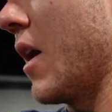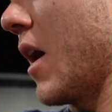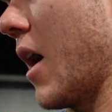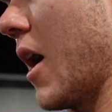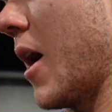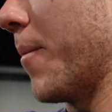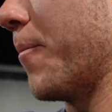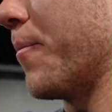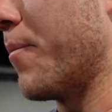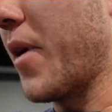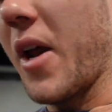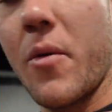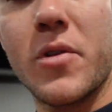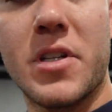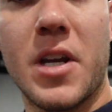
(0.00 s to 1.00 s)
But
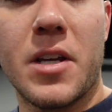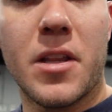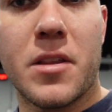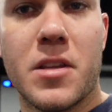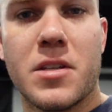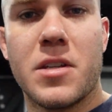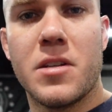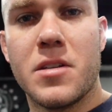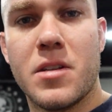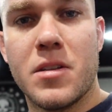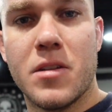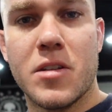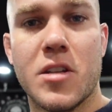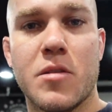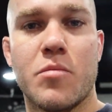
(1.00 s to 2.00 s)
I would say that this
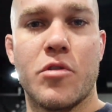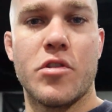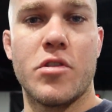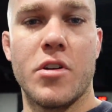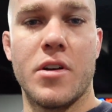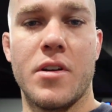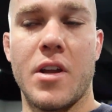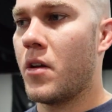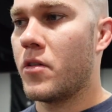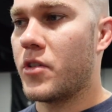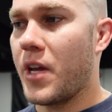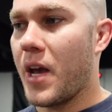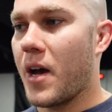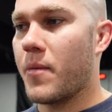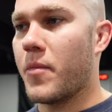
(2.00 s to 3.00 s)
is pretty good. So
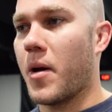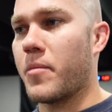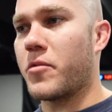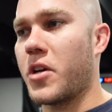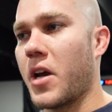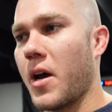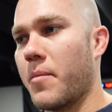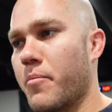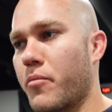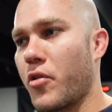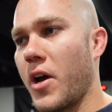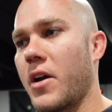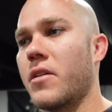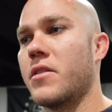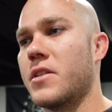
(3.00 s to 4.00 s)
yeah, I'm
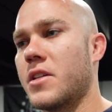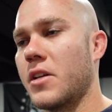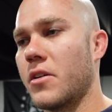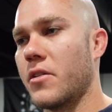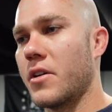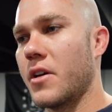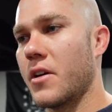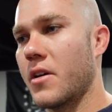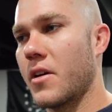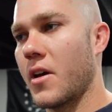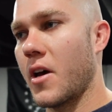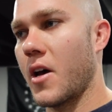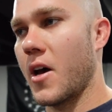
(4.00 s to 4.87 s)
proud of this area.